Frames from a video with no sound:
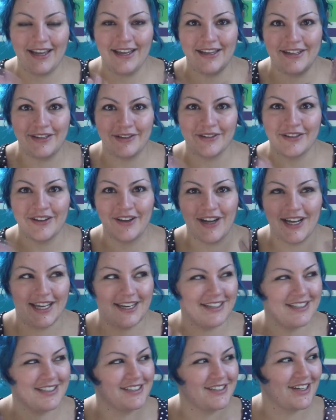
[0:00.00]
I don't know how
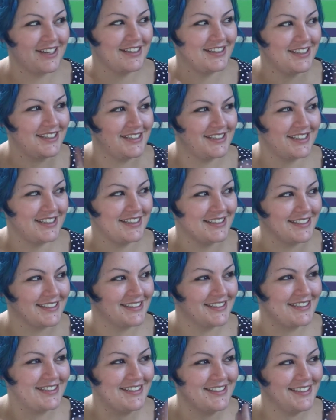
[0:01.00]
to start these
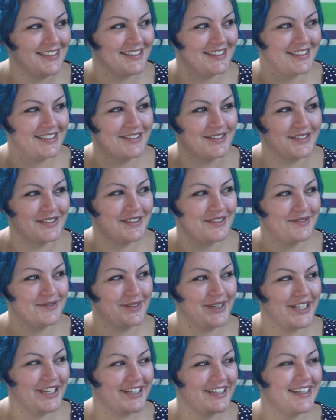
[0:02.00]
things. This is
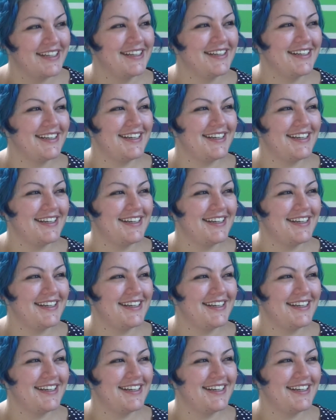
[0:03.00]
weird.